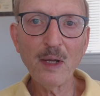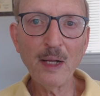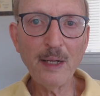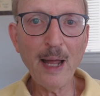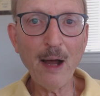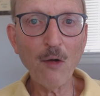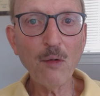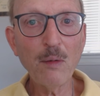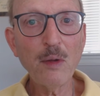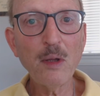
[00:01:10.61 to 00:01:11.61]
And
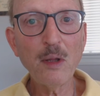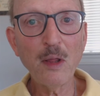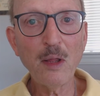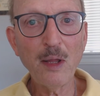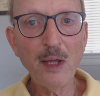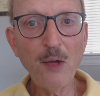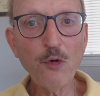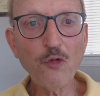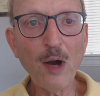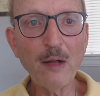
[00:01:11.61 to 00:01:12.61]
now, he
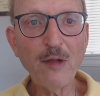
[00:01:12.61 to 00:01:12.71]
would try to